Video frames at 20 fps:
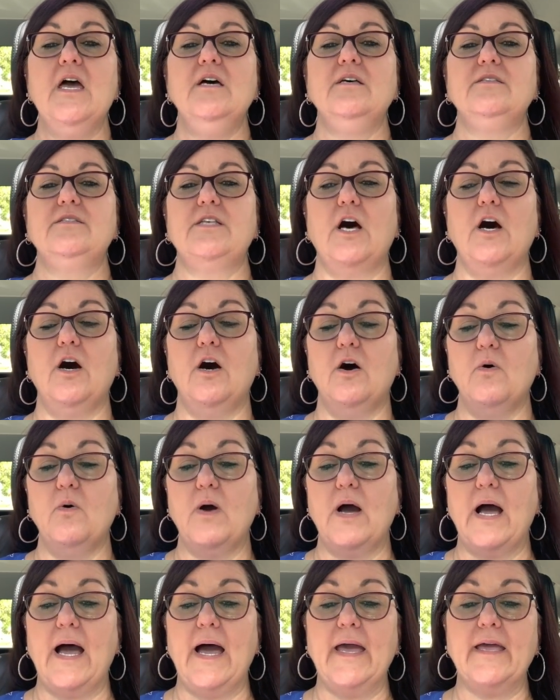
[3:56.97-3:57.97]

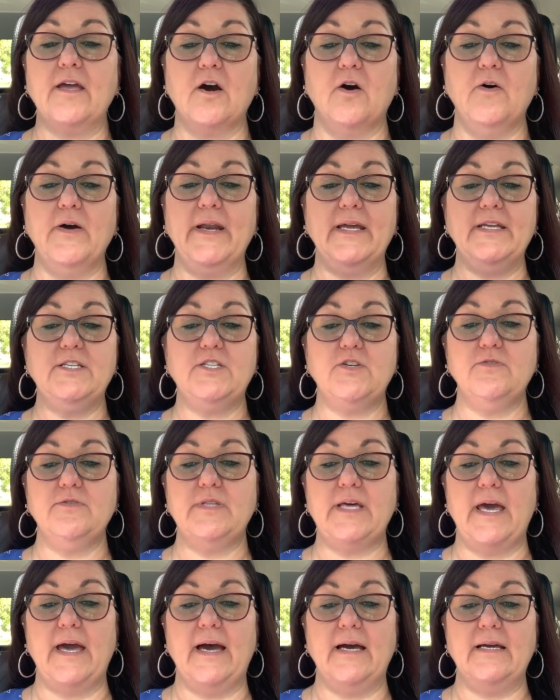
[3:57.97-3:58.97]
So I go and I do
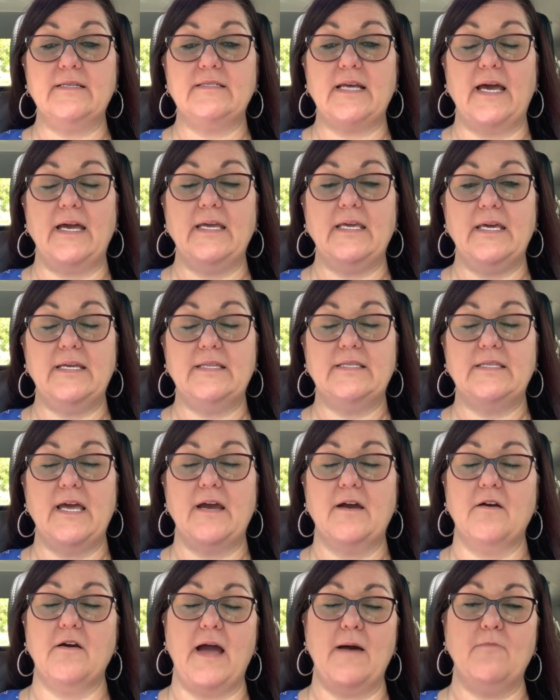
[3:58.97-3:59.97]
that. I get
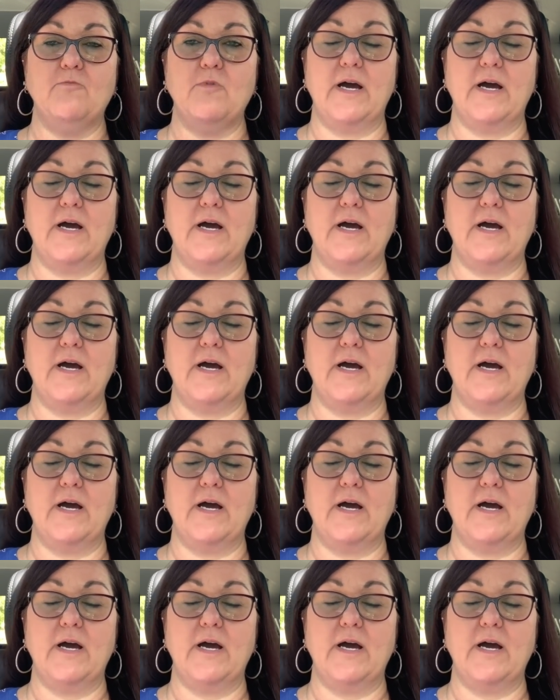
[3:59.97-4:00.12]
there. I'm